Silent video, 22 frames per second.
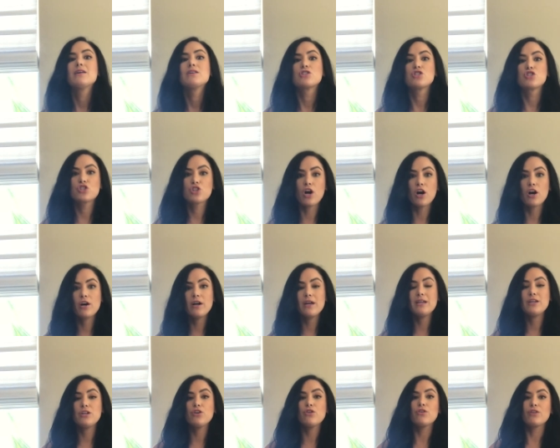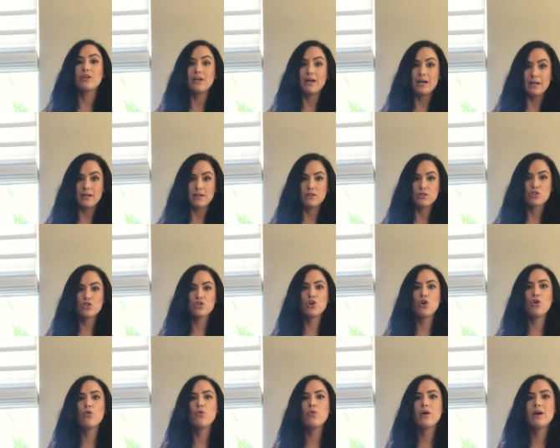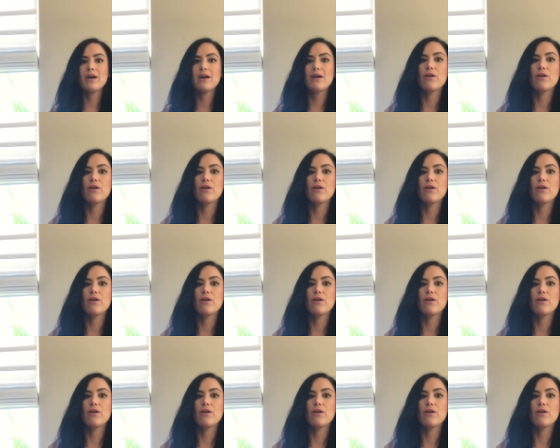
start in your gut. So